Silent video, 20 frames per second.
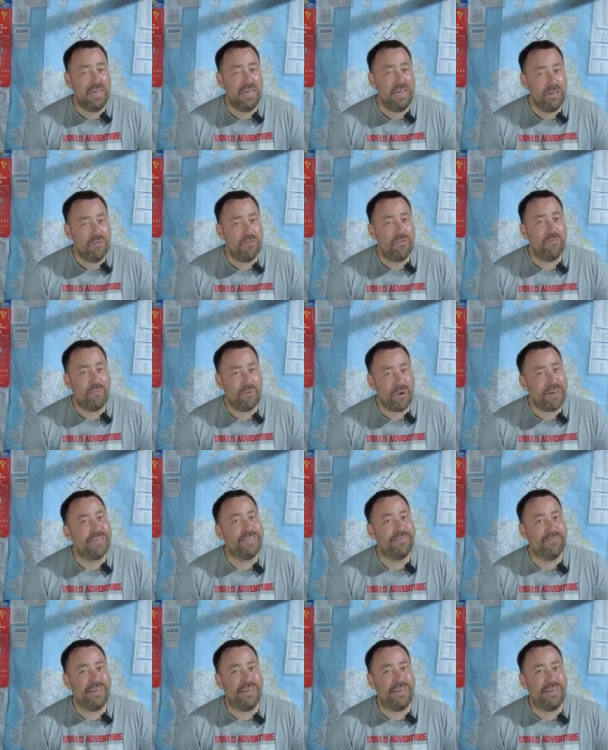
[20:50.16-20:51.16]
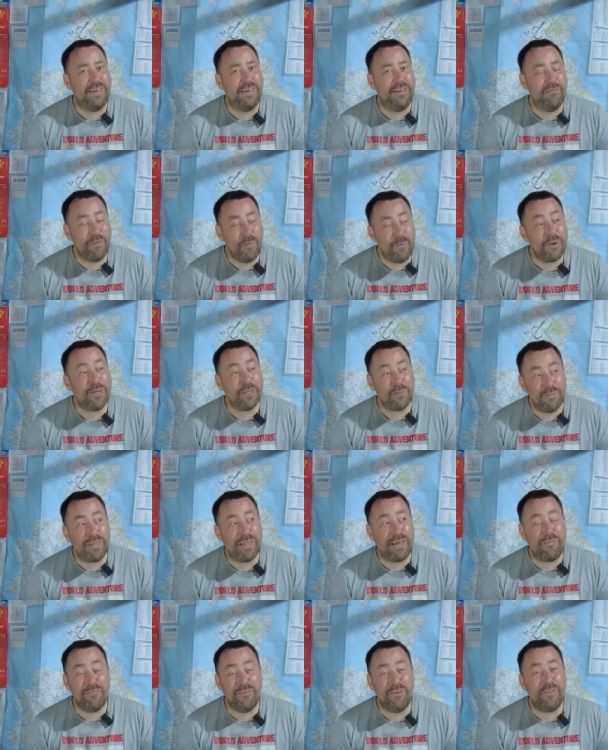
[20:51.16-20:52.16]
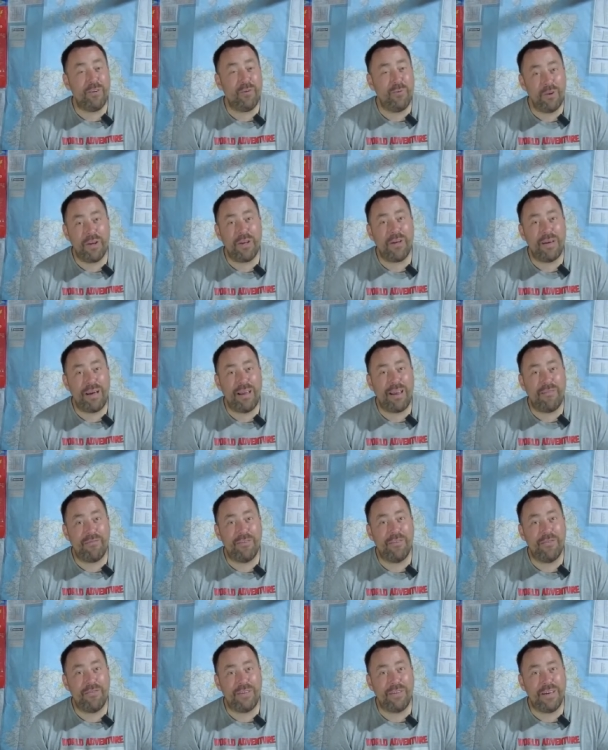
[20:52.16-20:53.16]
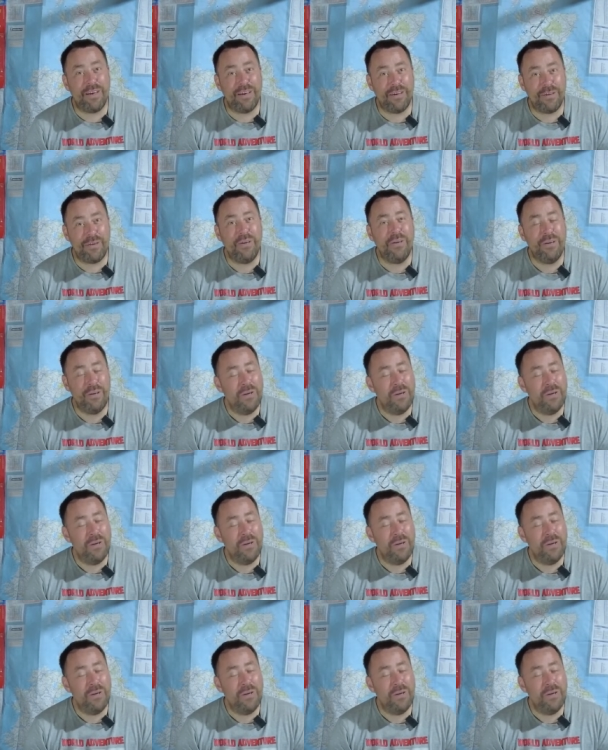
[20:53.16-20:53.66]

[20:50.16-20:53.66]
You've impressed me that much. I want to go out and have another go.